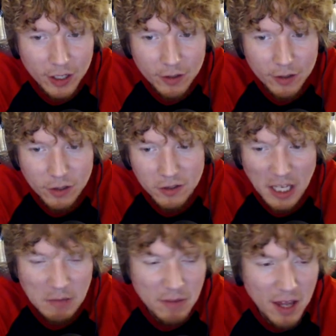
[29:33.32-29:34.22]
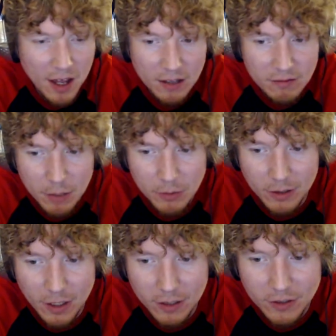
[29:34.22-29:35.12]
of here too." And he's like, "Nah, I'm
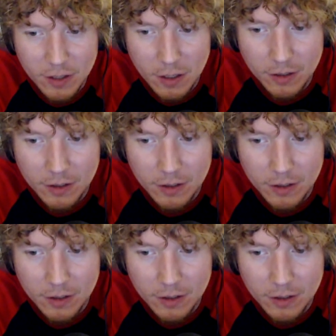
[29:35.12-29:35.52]
good. I'll stay."